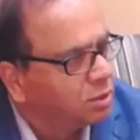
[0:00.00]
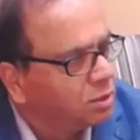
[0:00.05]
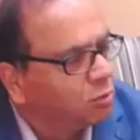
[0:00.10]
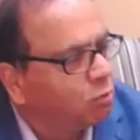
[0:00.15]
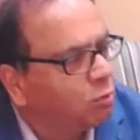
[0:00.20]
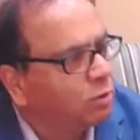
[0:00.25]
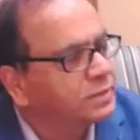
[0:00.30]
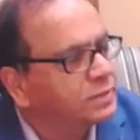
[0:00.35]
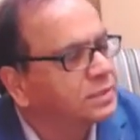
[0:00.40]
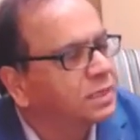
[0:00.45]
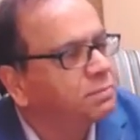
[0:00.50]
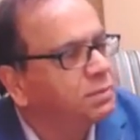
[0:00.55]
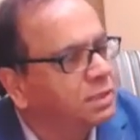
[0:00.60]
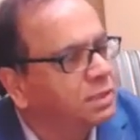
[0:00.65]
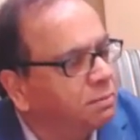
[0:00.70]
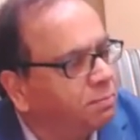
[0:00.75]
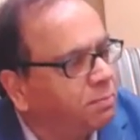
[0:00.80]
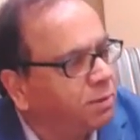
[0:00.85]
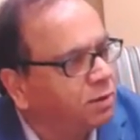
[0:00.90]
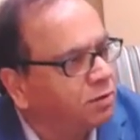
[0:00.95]
Once I
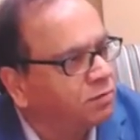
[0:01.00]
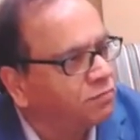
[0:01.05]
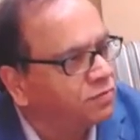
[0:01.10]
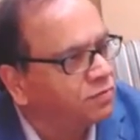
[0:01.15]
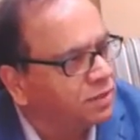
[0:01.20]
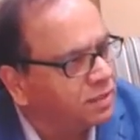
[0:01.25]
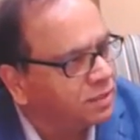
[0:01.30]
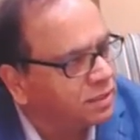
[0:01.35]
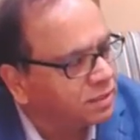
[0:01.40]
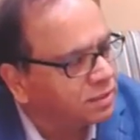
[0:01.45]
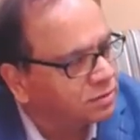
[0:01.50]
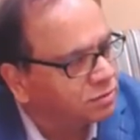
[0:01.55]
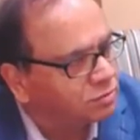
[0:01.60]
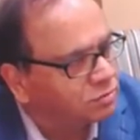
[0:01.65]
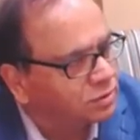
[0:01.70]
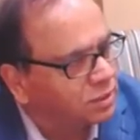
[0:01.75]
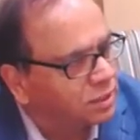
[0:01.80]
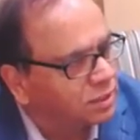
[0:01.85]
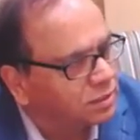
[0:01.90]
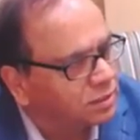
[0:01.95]
become part of Indian
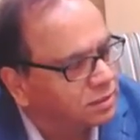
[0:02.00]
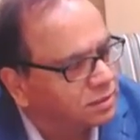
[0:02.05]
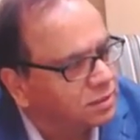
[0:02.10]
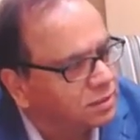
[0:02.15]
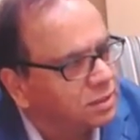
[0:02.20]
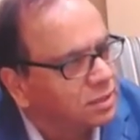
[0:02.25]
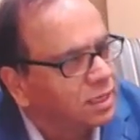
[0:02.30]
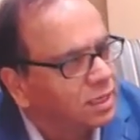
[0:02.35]
society,